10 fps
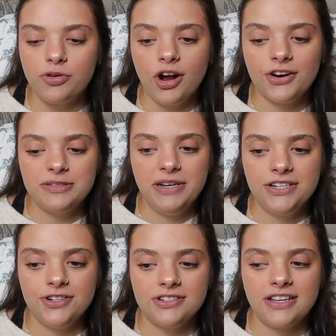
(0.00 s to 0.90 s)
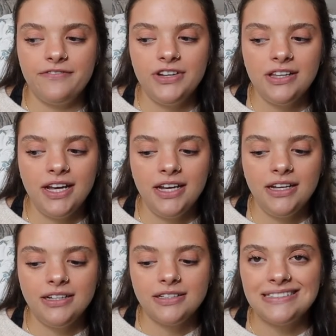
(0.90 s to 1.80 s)
progress pictures because I feel
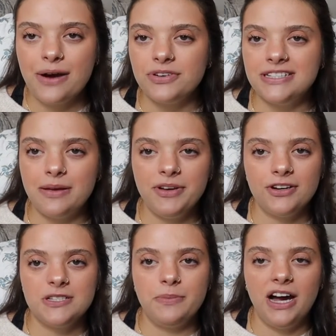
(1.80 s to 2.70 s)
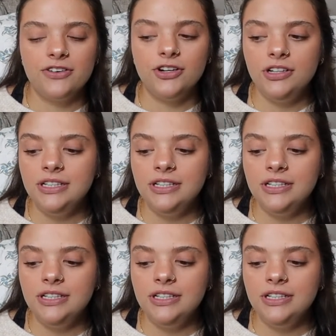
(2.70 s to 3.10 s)
like that would have sent me on a spiral.